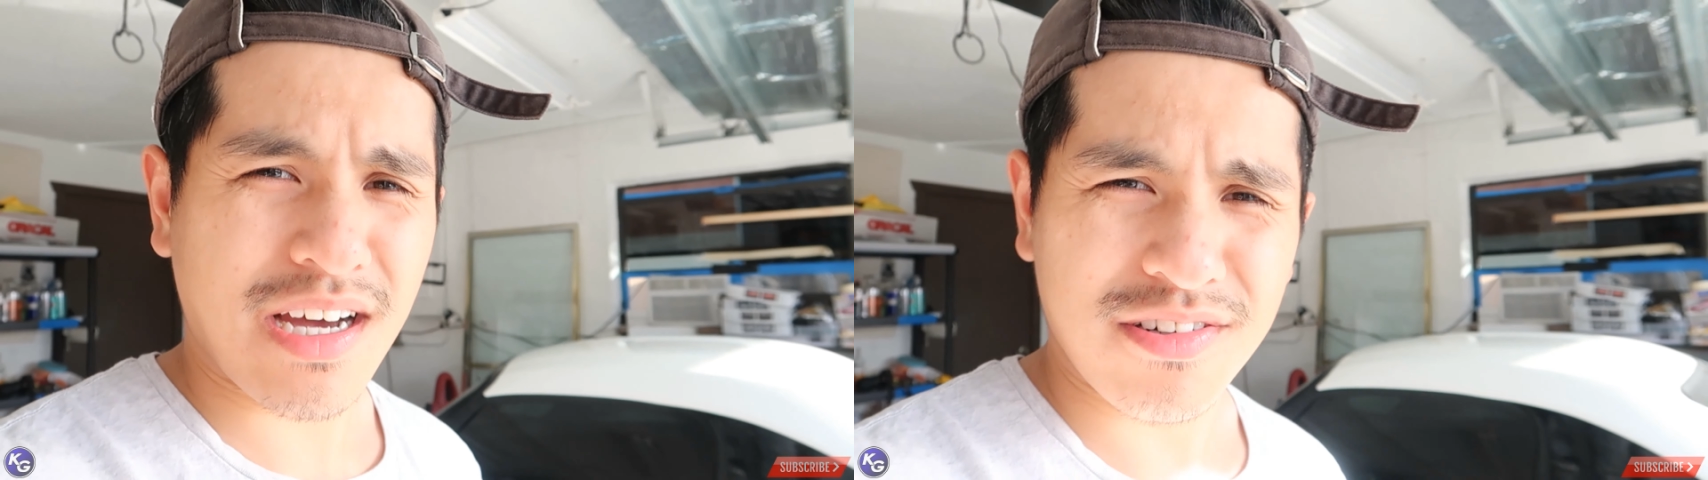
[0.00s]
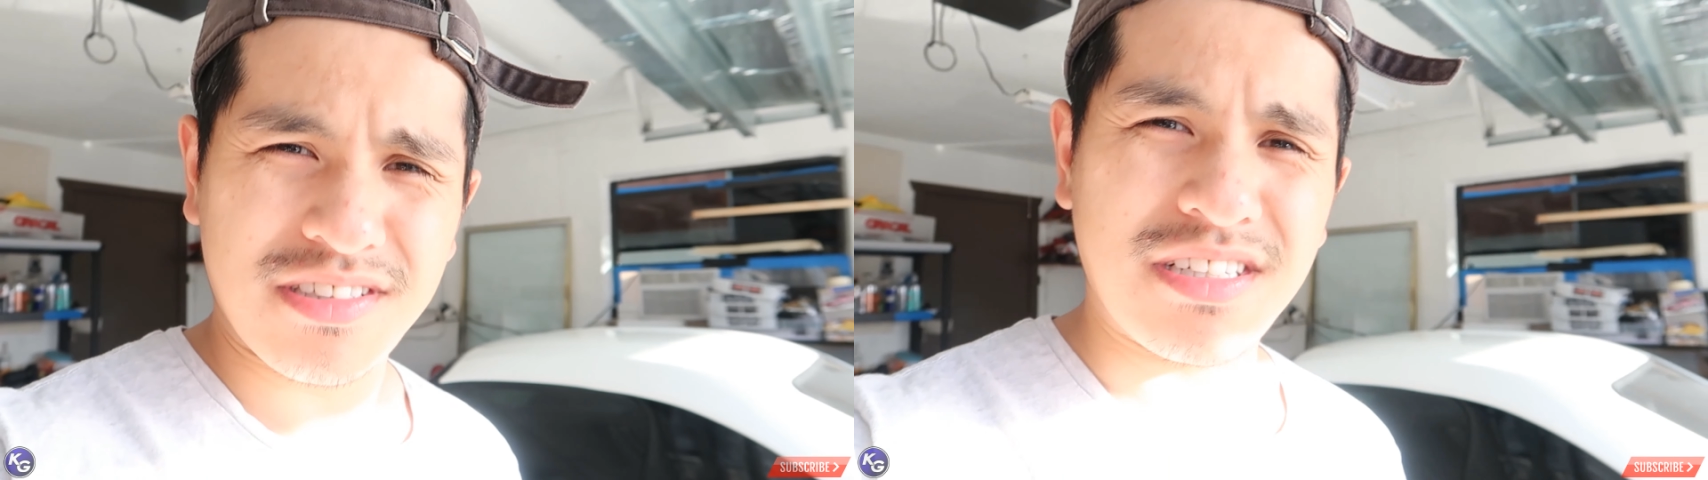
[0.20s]

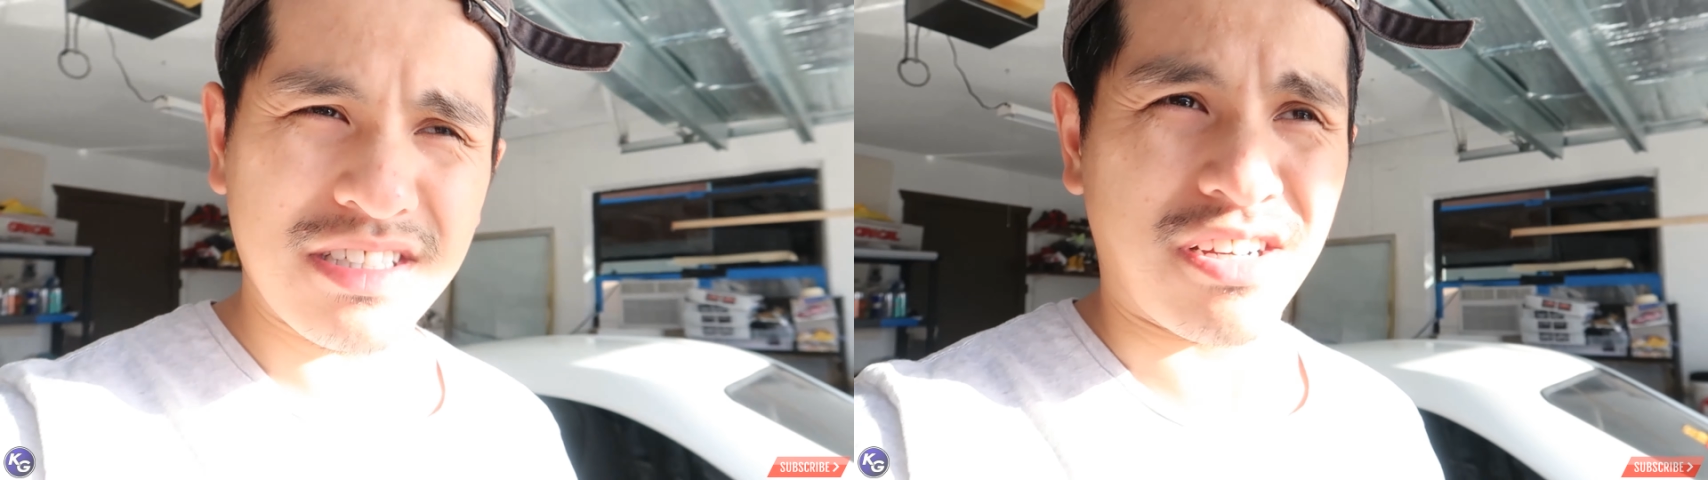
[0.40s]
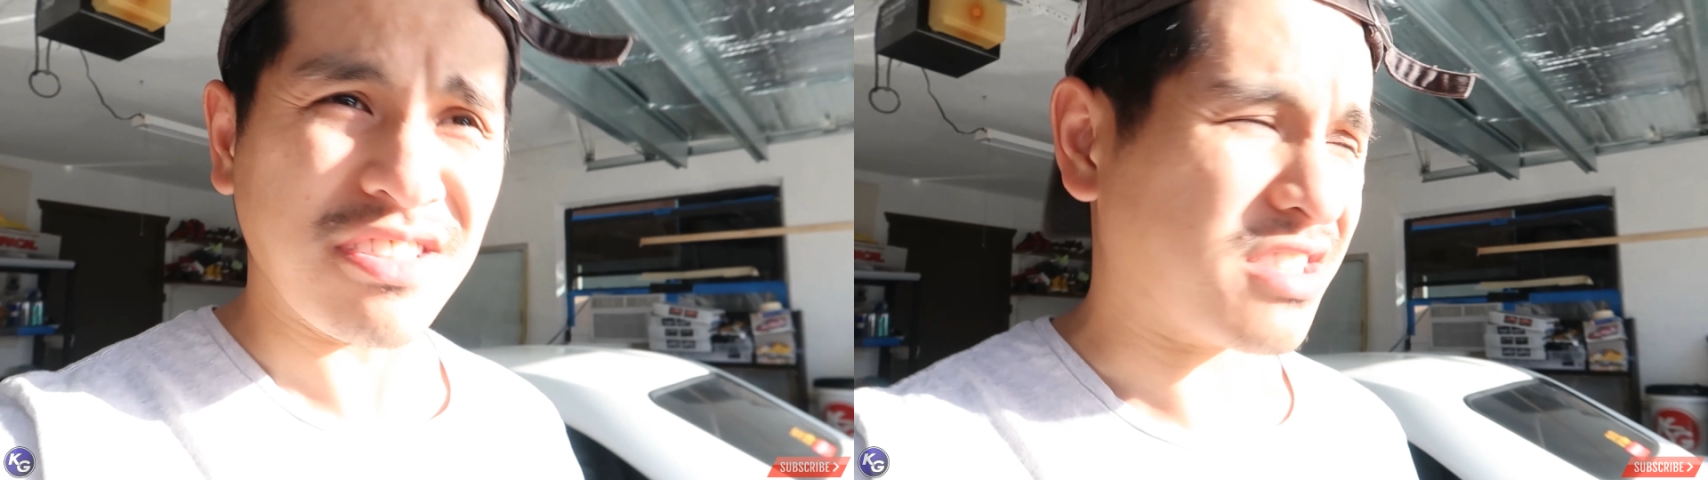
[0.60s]
how
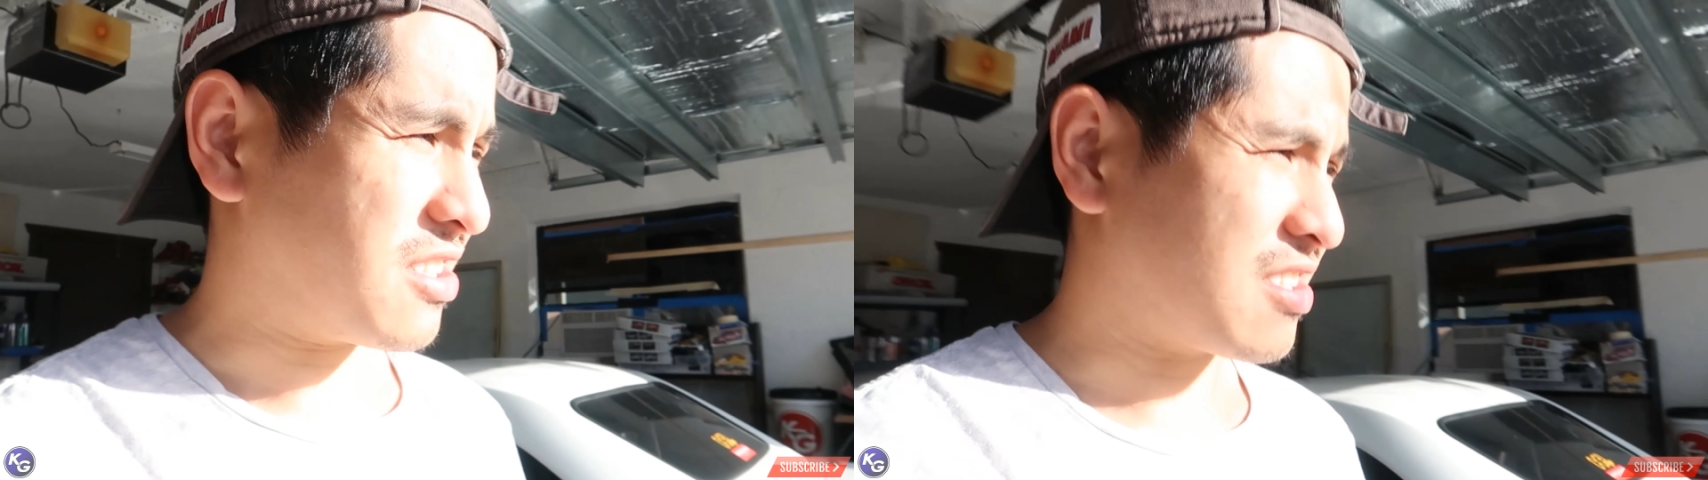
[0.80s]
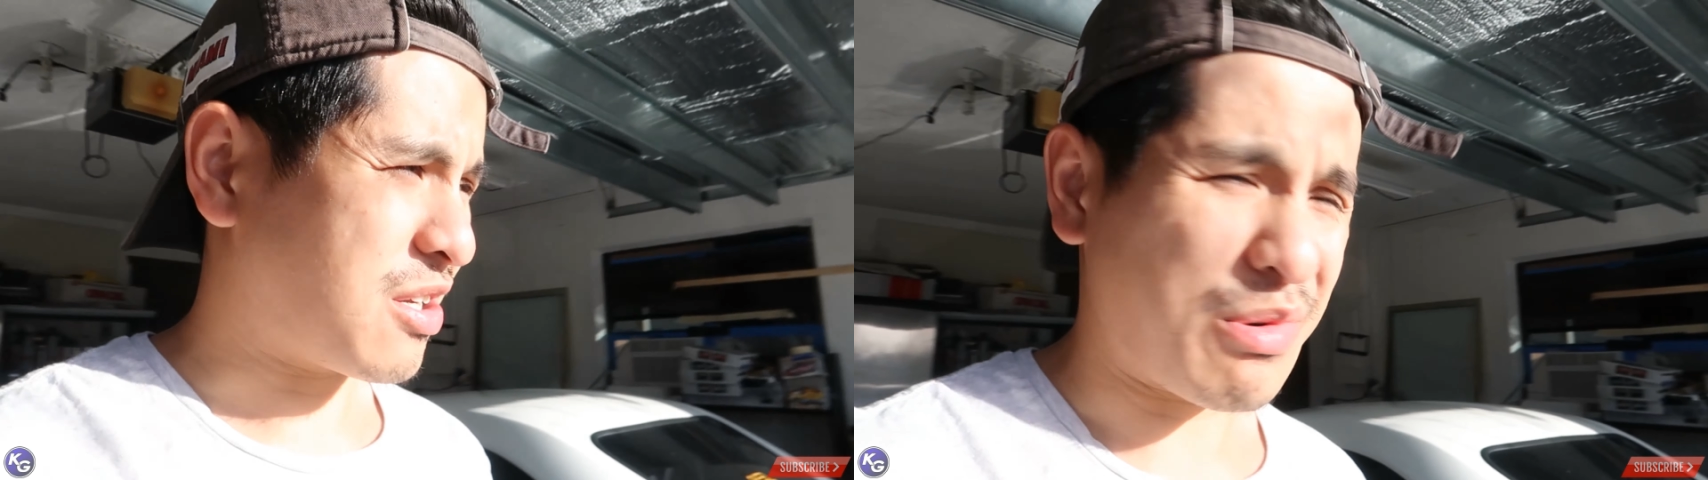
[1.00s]
disgusting
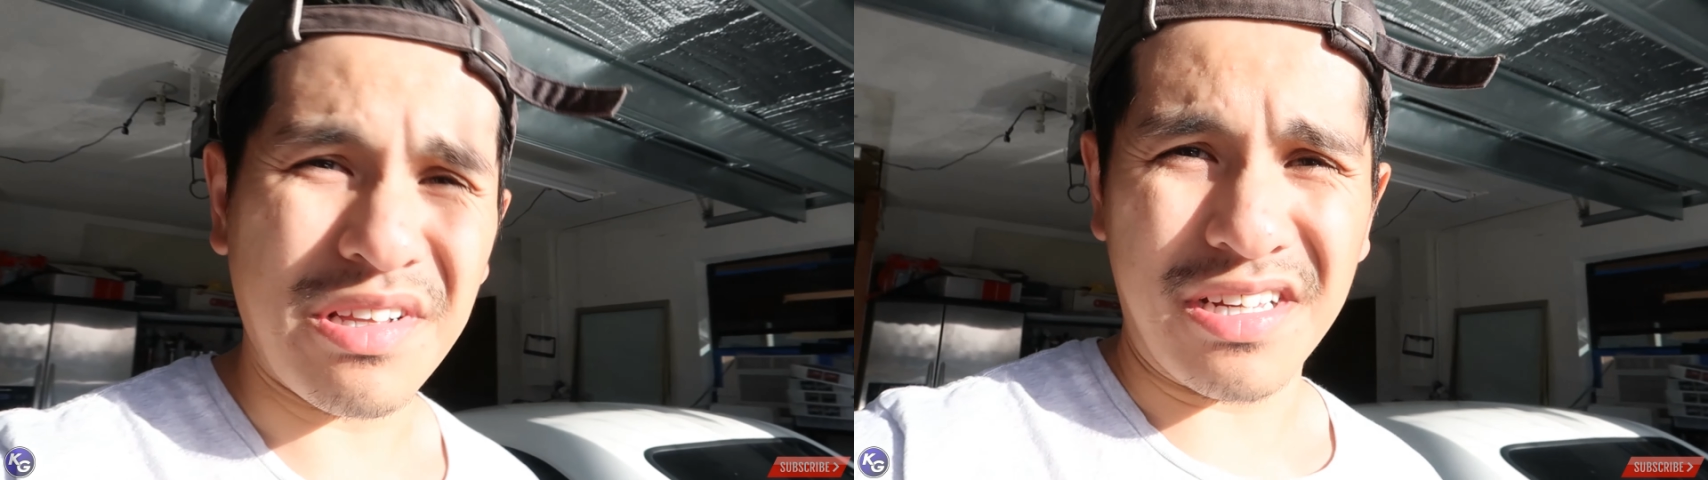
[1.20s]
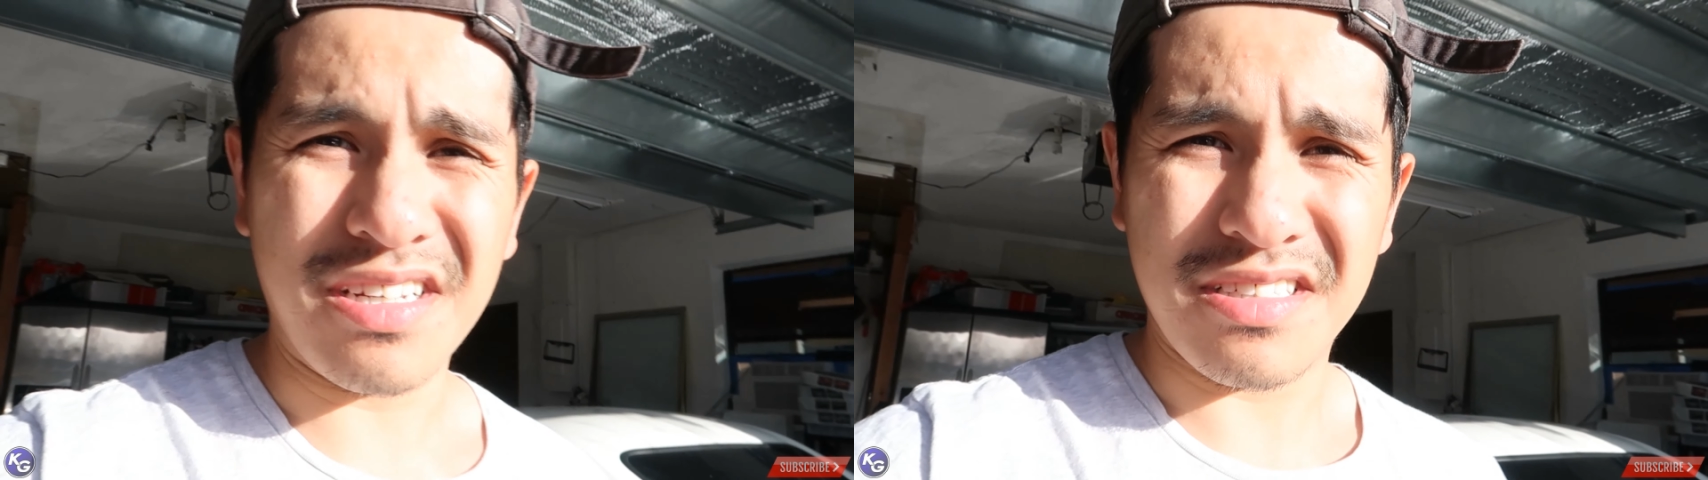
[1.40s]
this thing
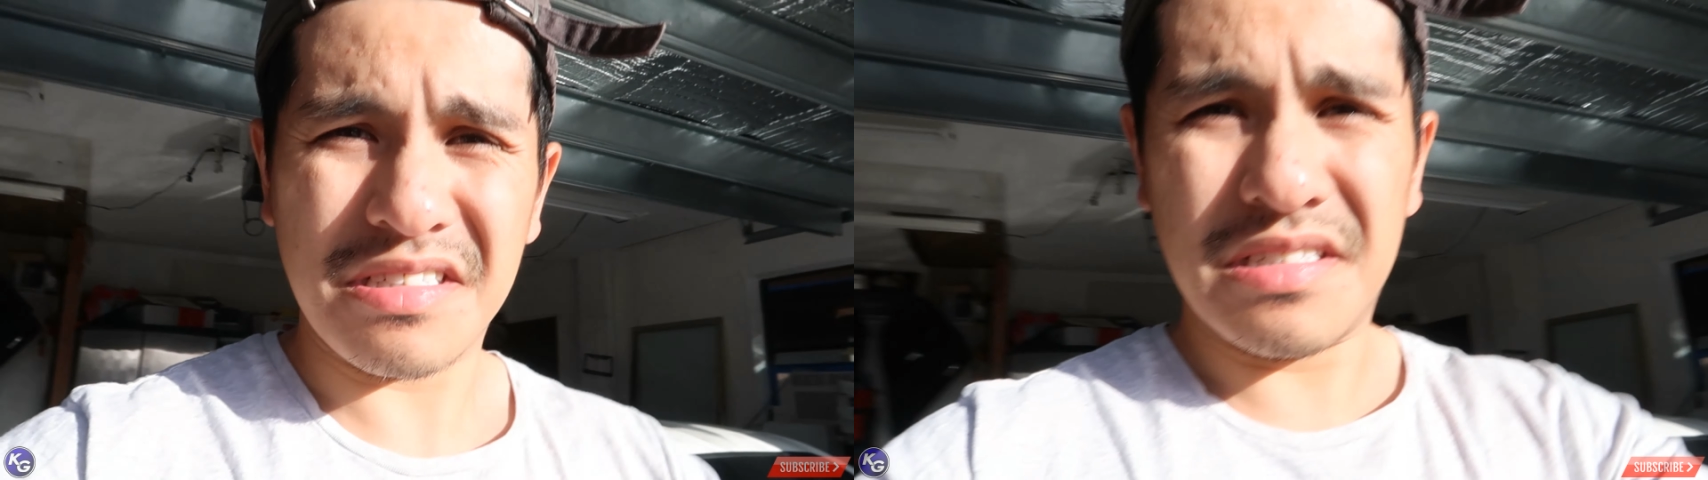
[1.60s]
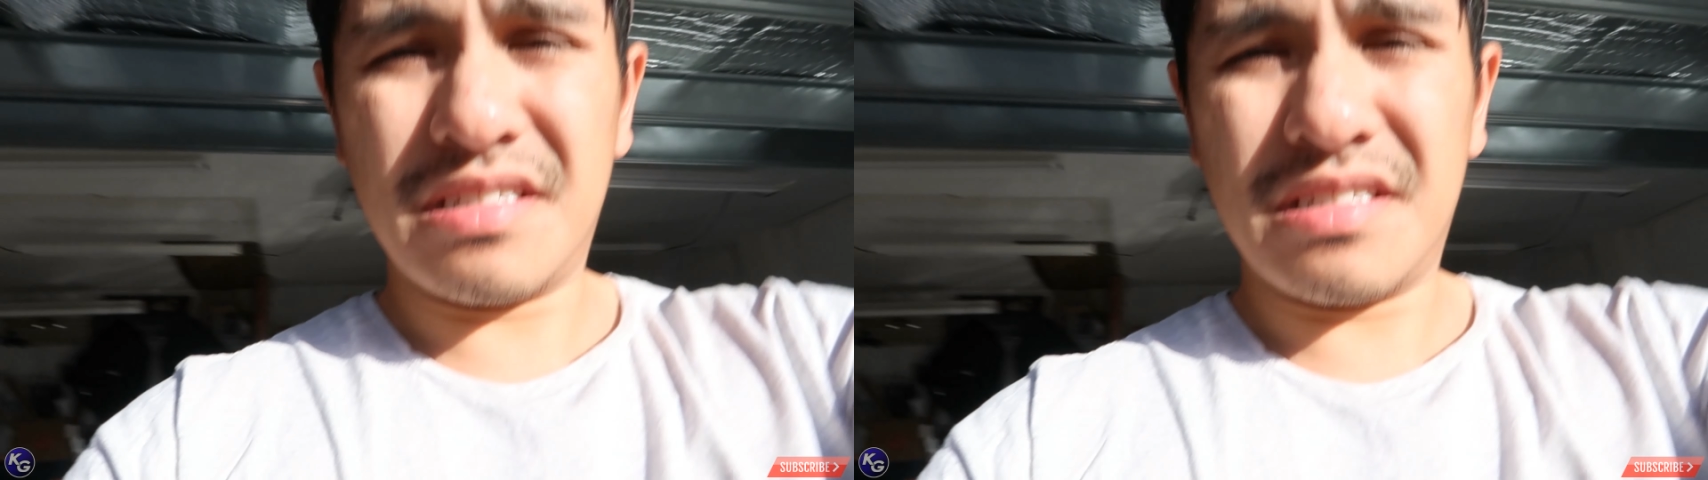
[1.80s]
really is.